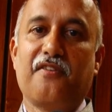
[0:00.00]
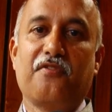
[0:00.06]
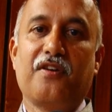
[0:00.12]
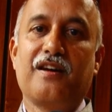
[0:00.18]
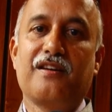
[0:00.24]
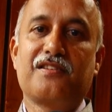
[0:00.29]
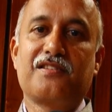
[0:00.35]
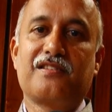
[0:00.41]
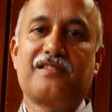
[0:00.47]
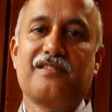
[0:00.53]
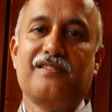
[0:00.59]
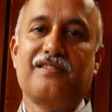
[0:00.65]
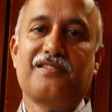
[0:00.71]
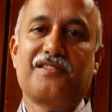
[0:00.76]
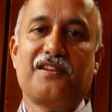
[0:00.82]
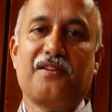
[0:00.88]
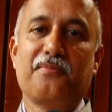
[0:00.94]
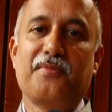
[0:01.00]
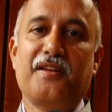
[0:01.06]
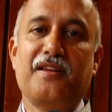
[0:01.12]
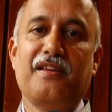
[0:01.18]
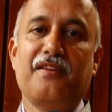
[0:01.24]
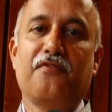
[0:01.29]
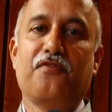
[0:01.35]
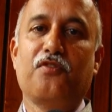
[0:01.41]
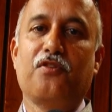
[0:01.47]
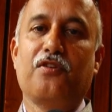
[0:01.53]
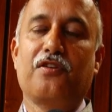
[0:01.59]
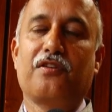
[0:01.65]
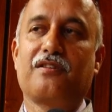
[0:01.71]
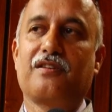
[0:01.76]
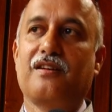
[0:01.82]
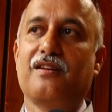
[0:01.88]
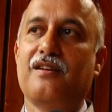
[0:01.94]
awards uh, ceremony for
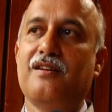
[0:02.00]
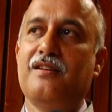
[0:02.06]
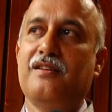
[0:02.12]
uh,